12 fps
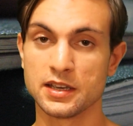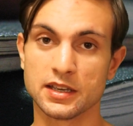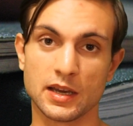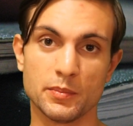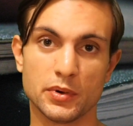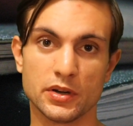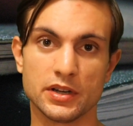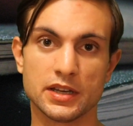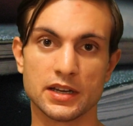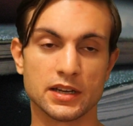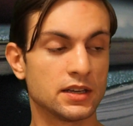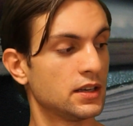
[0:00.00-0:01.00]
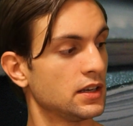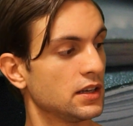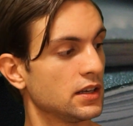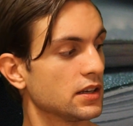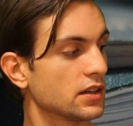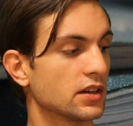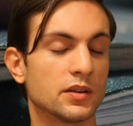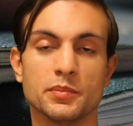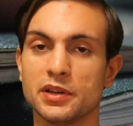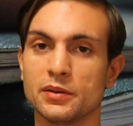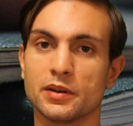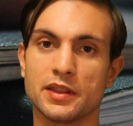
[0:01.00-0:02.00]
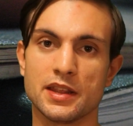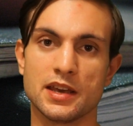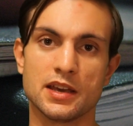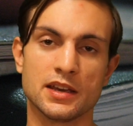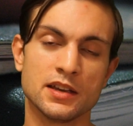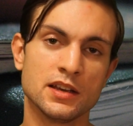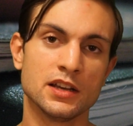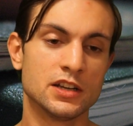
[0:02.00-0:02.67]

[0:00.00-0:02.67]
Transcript: Cambodia, got a big one there.